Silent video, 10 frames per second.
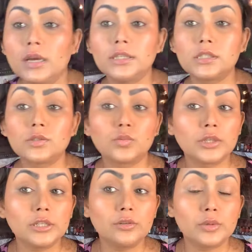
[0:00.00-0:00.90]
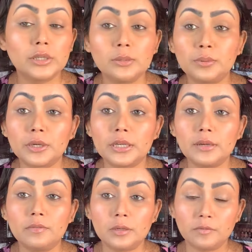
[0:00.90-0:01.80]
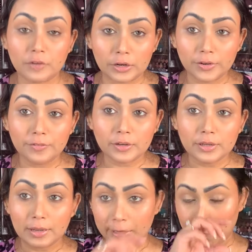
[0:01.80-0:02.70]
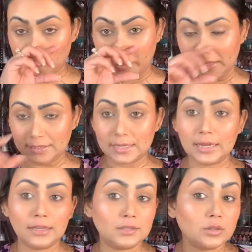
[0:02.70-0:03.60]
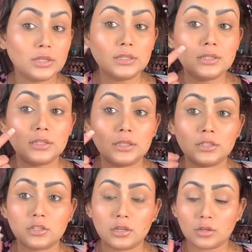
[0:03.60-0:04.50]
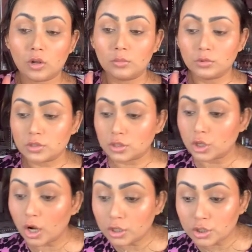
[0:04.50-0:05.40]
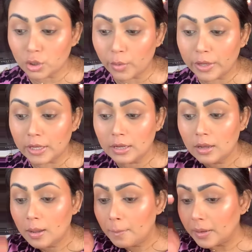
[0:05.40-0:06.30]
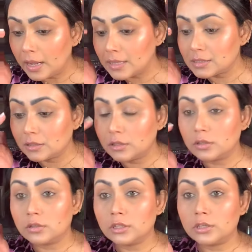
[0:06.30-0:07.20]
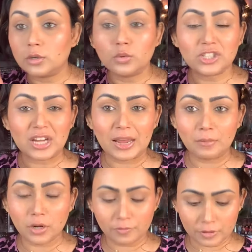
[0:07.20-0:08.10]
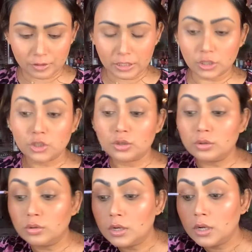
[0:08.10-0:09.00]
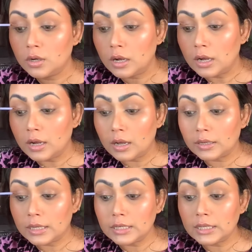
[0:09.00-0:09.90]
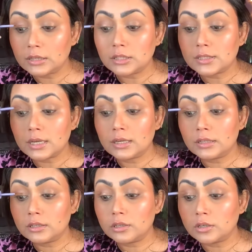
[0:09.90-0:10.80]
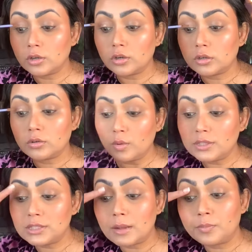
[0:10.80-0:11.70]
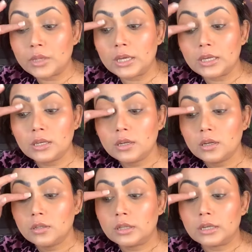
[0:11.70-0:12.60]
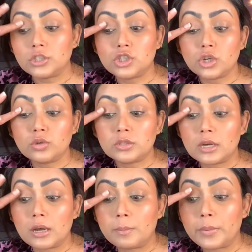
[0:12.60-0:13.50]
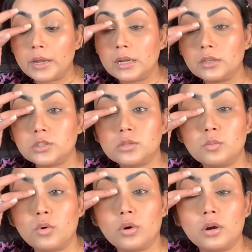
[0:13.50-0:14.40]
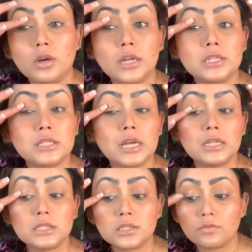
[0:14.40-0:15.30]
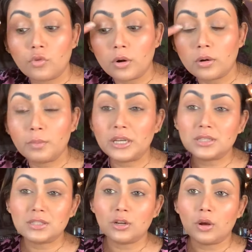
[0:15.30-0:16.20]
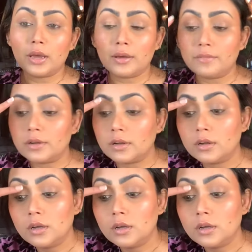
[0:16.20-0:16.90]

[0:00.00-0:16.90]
It's really, really pretty, but very, very lightweight. And as you can see, it's like almost not showing, but it has a little glitter, which I'm not very into. I can get these kind of glitter look. I want something that shows up and it's more intense because, you know, I have a